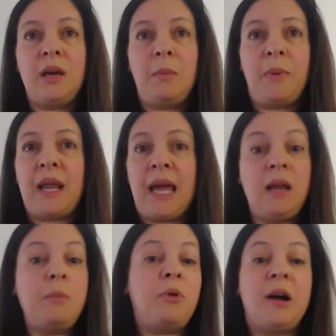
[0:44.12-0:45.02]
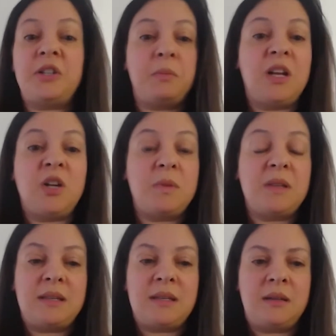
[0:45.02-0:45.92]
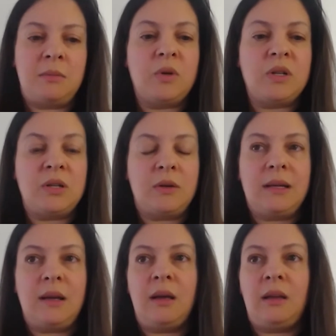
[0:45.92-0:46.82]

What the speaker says: But any project management system would do it.